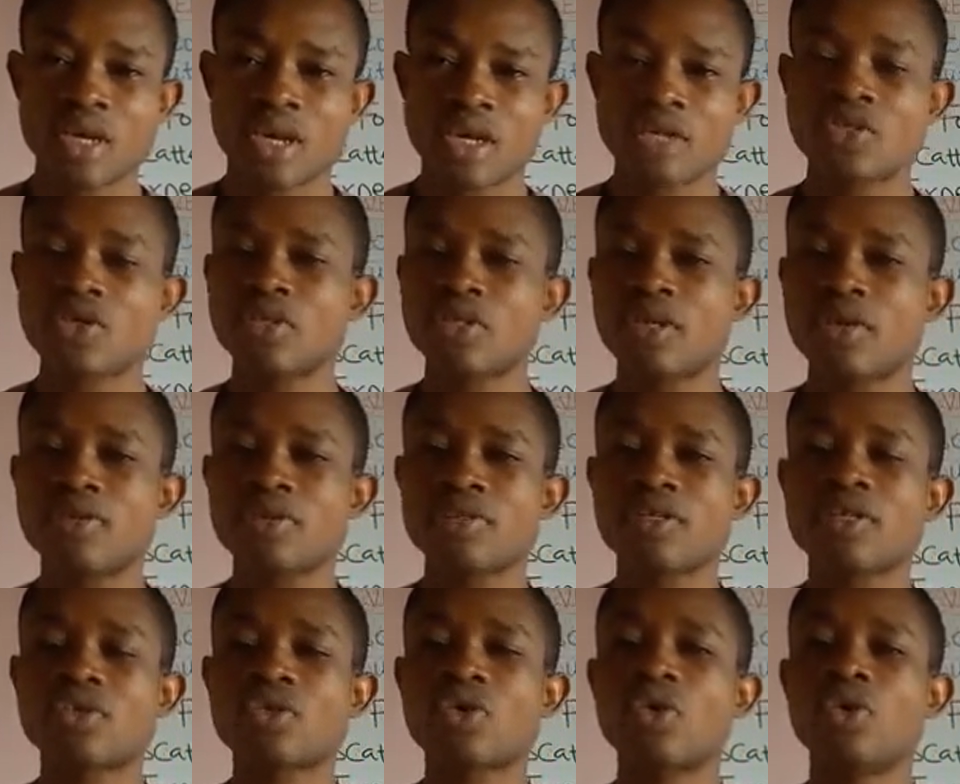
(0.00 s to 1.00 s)
And so there is
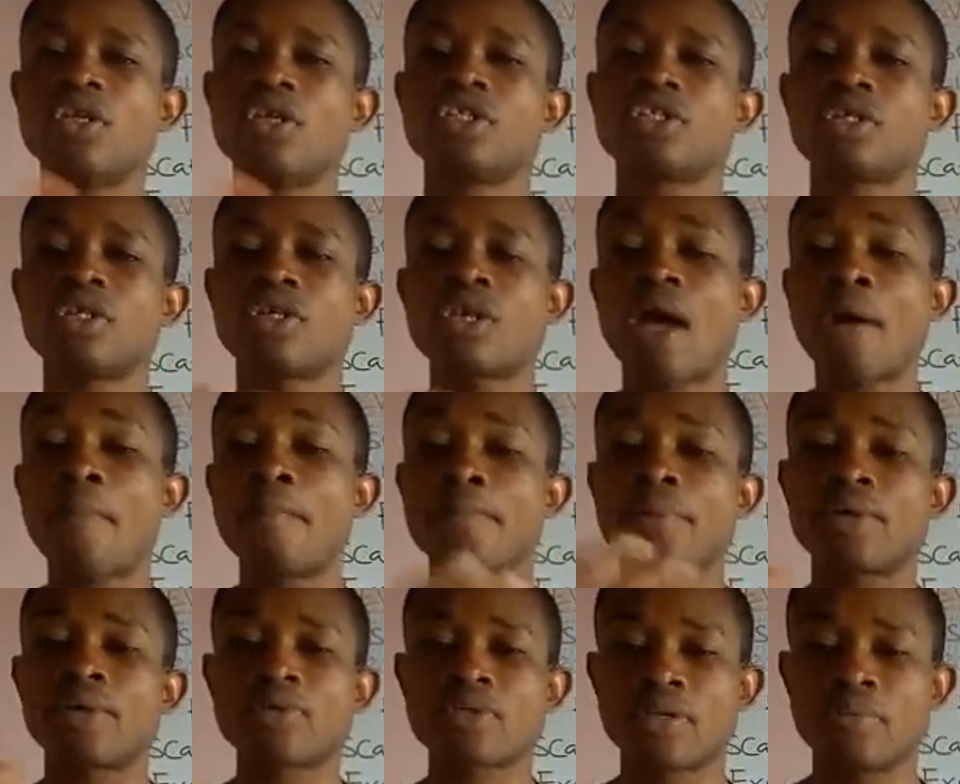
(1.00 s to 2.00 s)
this collision and
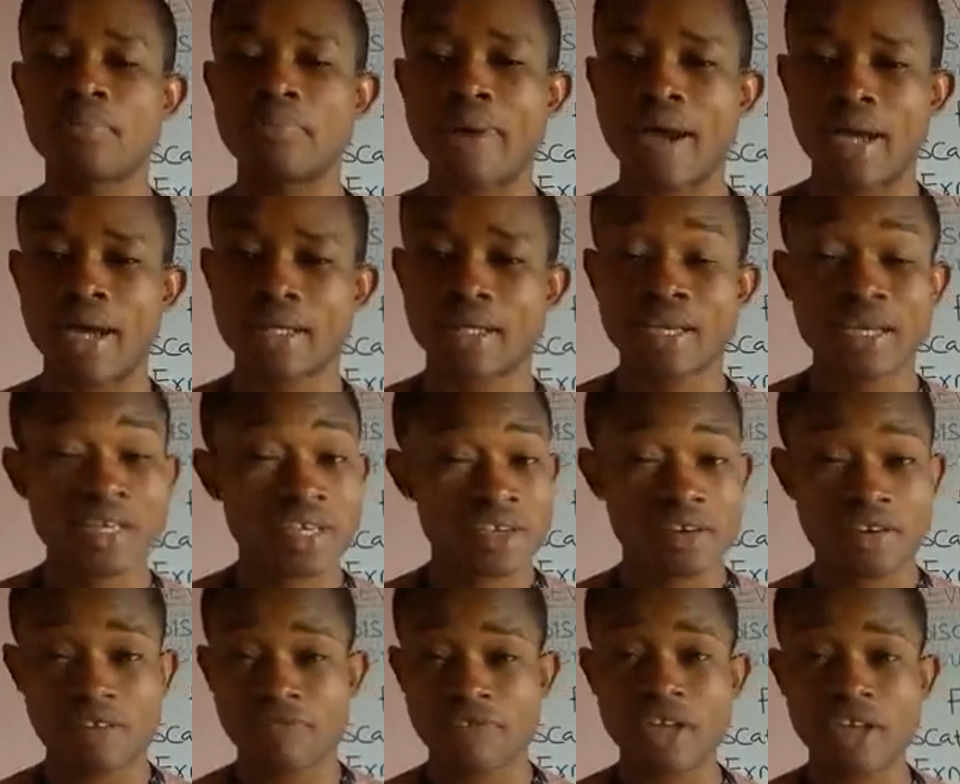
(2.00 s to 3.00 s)
bouncing back.
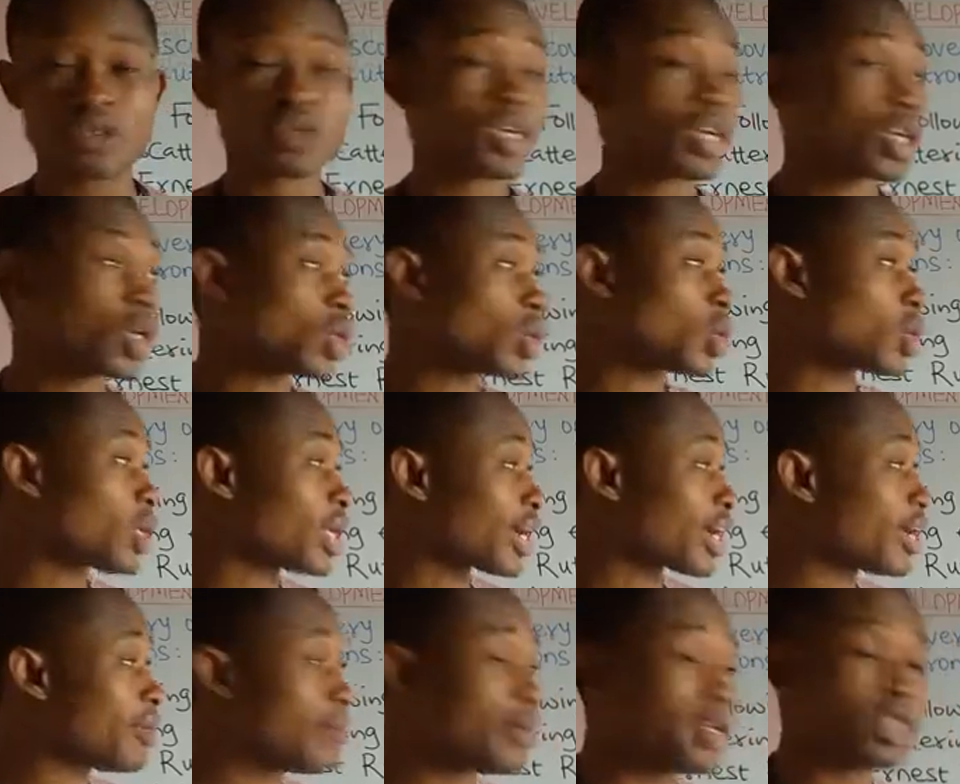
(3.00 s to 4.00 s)
He referred to the core,
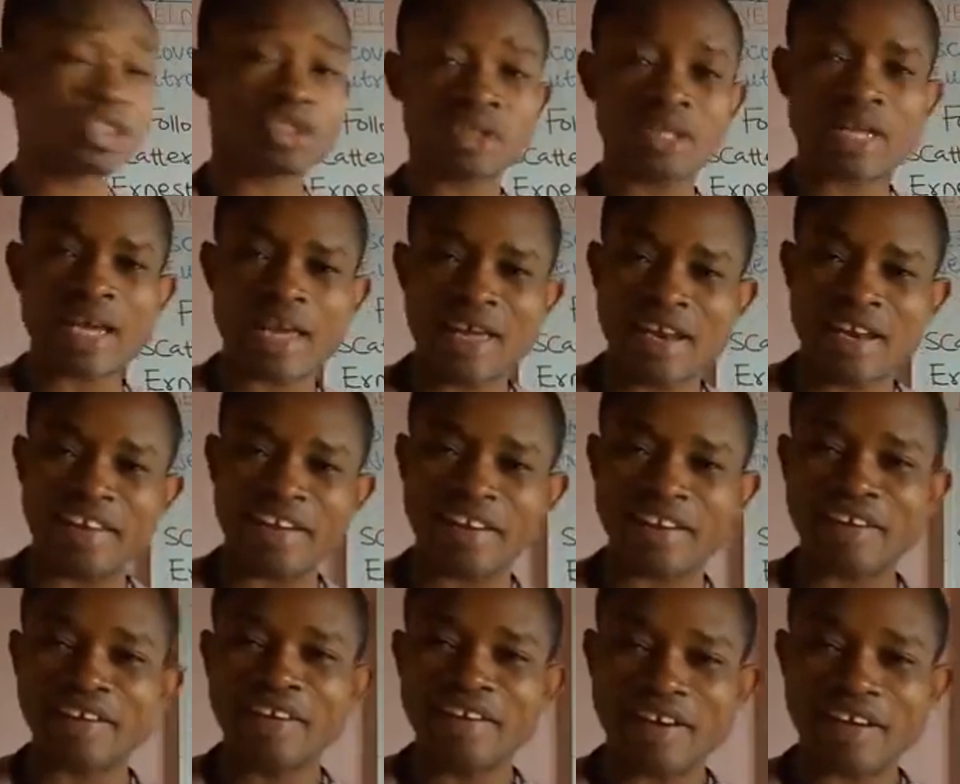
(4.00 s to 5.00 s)
like I mentioned
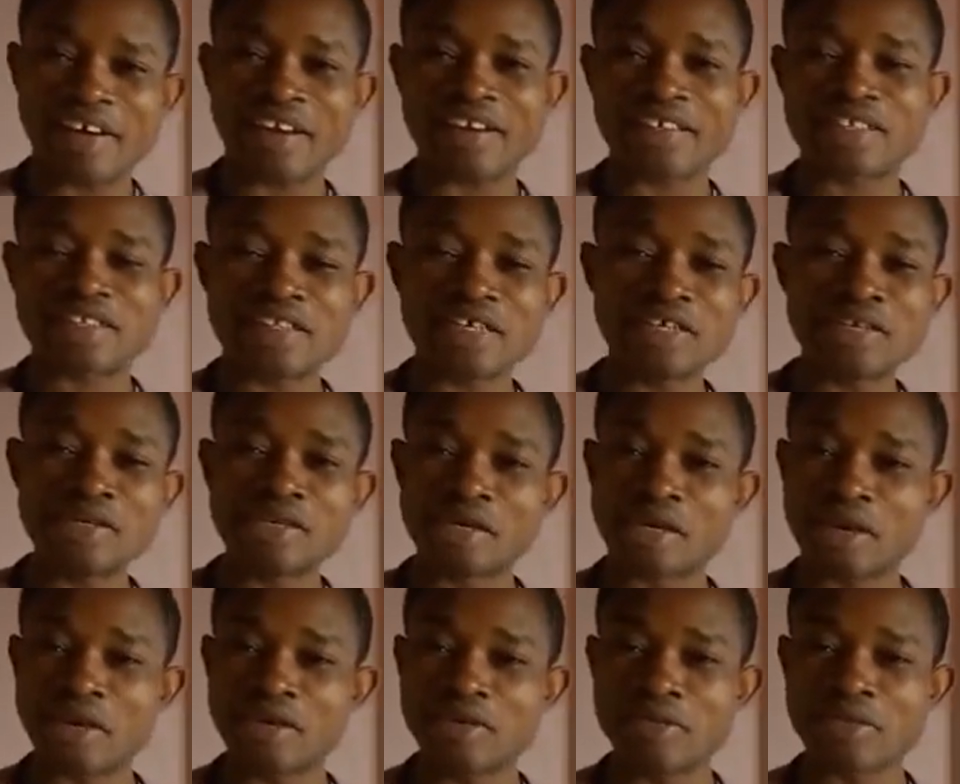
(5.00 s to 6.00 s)
earlier, as the
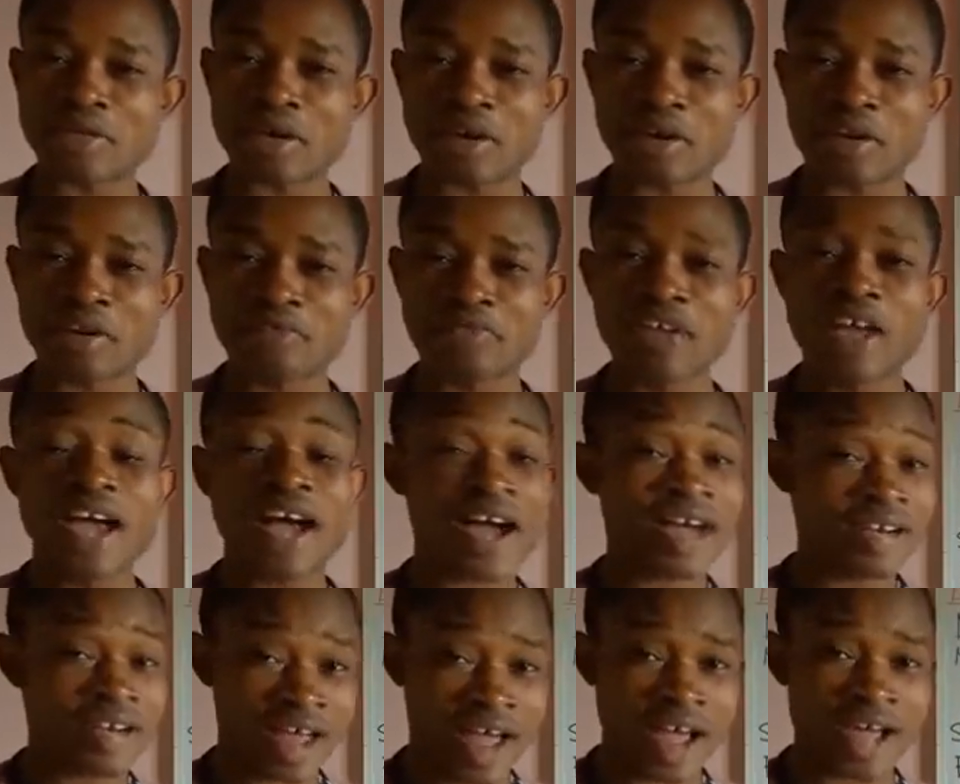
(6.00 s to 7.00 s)
nucleus of
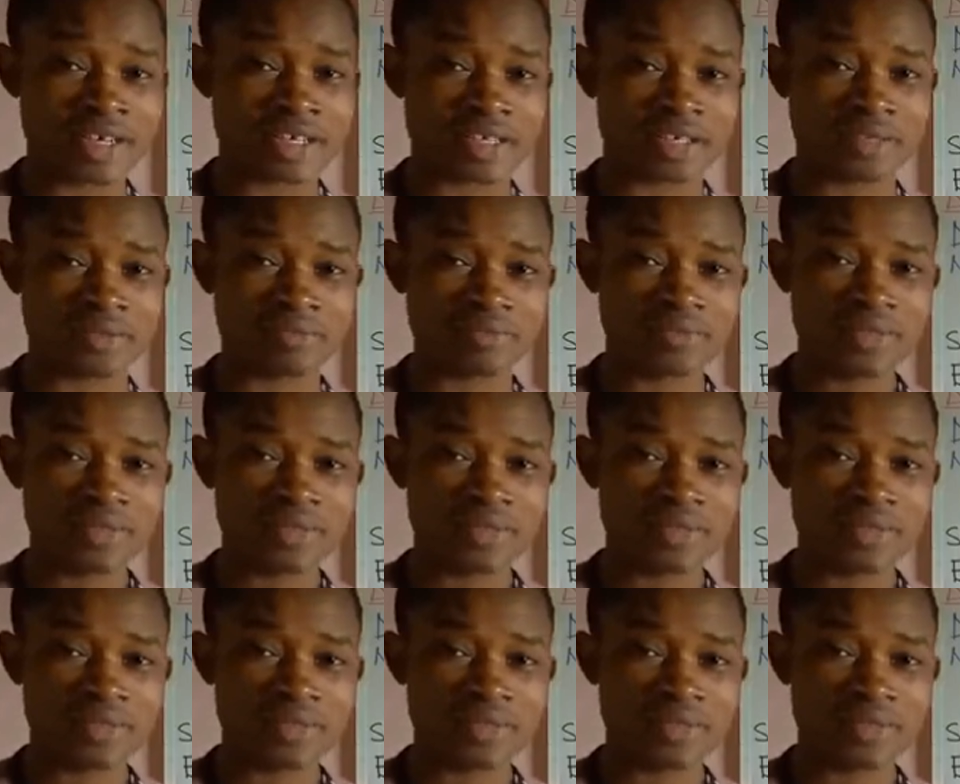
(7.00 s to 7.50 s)
an atom.